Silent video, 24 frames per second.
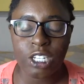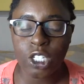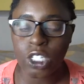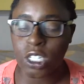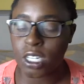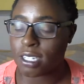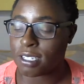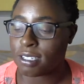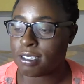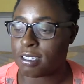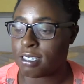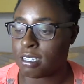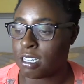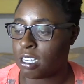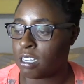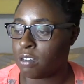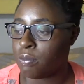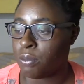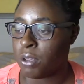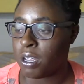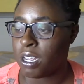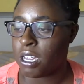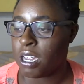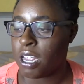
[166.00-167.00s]
she had
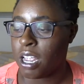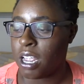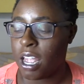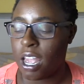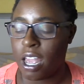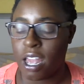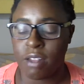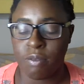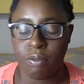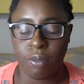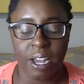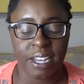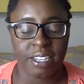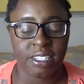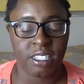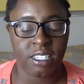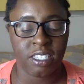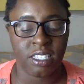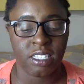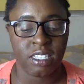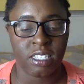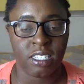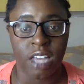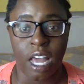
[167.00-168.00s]
seen me and my
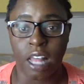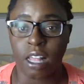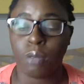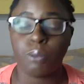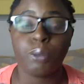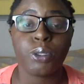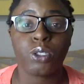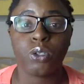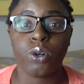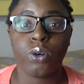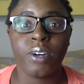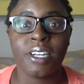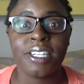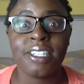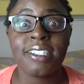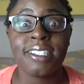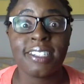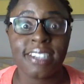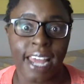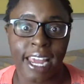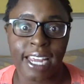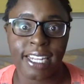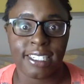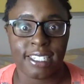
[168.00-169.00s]
celebratory
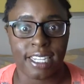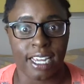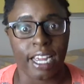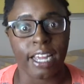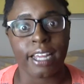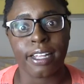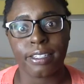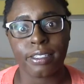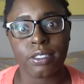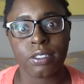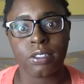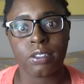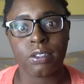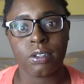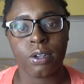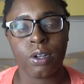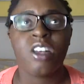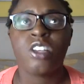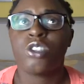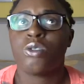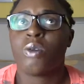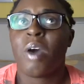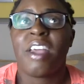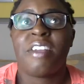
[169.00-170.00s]
snack dance,
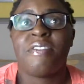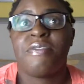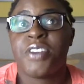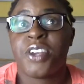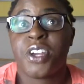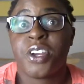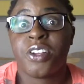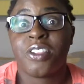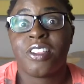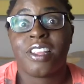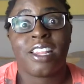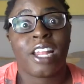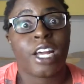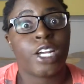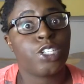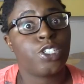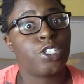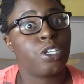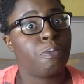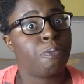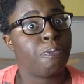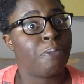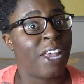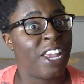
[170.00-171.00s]
so I figured that I
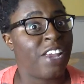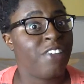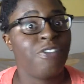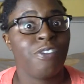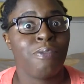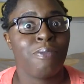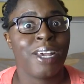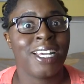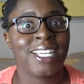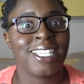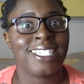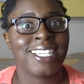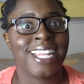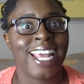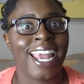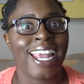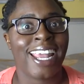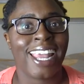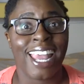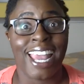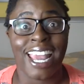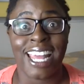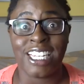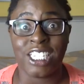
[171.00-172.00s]
should pay for my
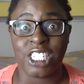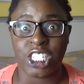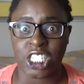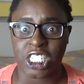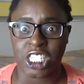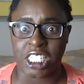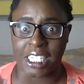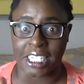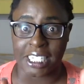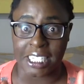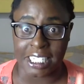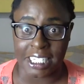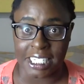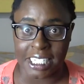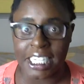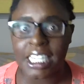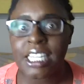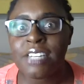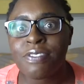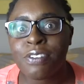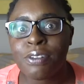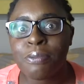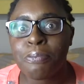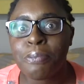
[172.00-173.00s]
snack and just
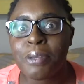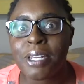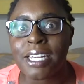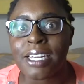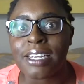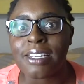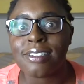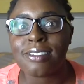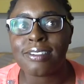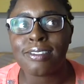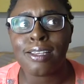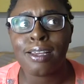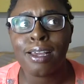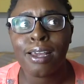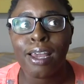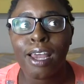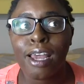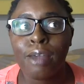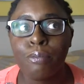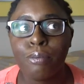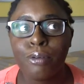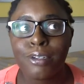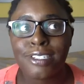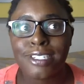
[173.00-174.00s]
leave in peace
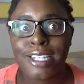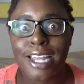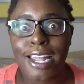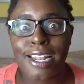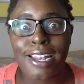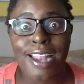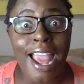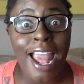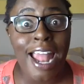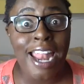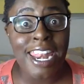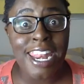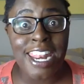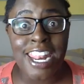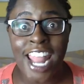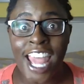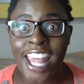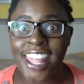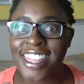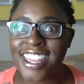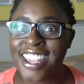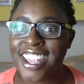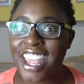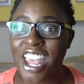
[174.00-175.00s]
and pretend
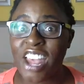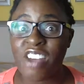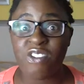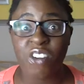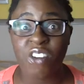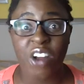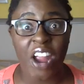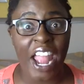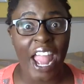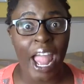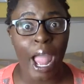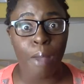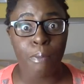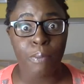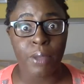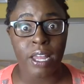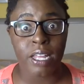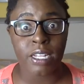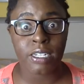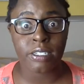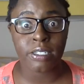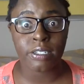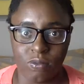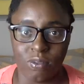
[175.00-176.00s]
nothing ever
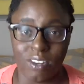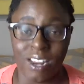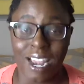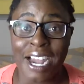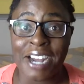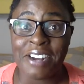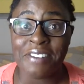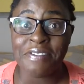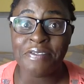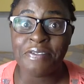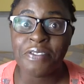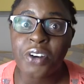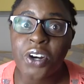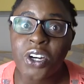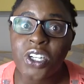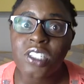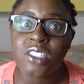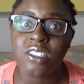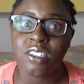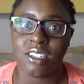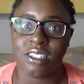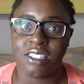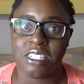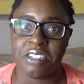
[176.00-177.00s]
happened.
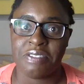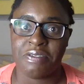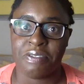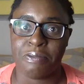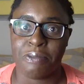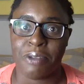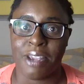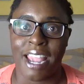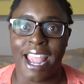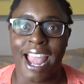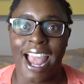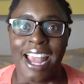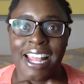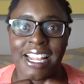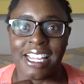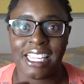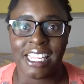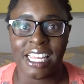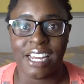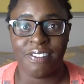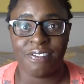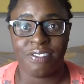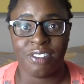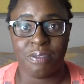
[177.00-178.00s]
Unfortunately for me, I
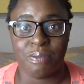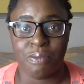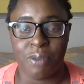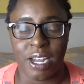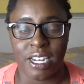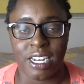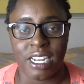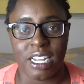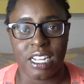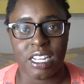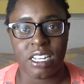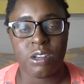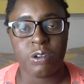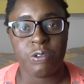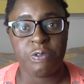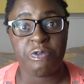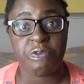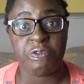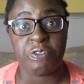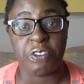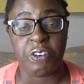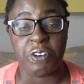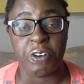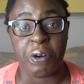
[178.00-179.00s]
left the money
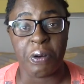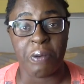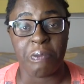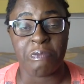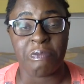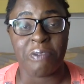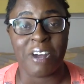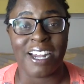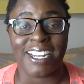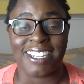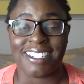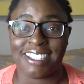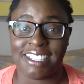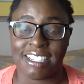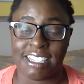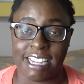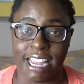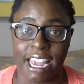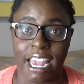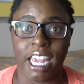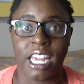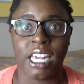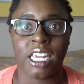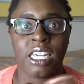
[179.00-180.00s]
for my
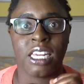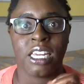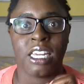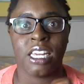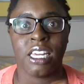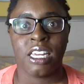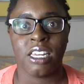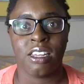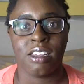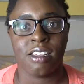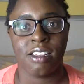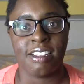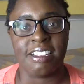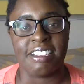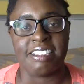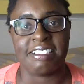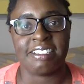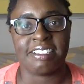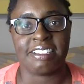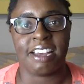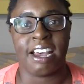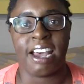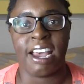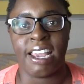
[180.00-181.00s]
snack
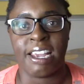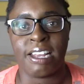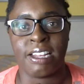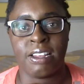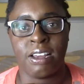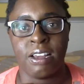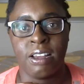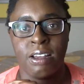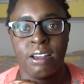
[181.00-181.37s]
inside